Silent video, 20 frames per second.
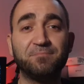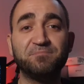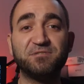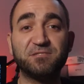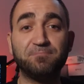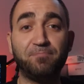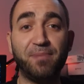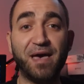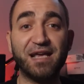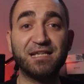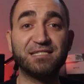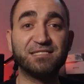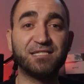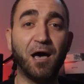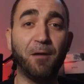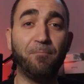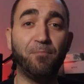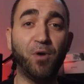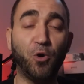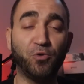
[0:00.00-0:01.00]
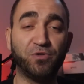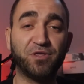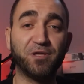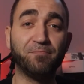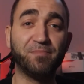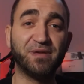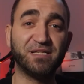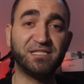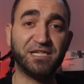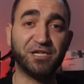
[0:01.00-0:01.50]
specs about the
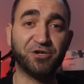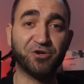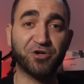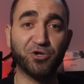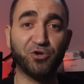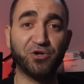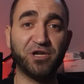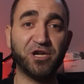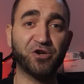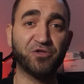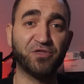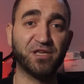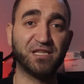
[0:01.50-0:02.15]
material here, the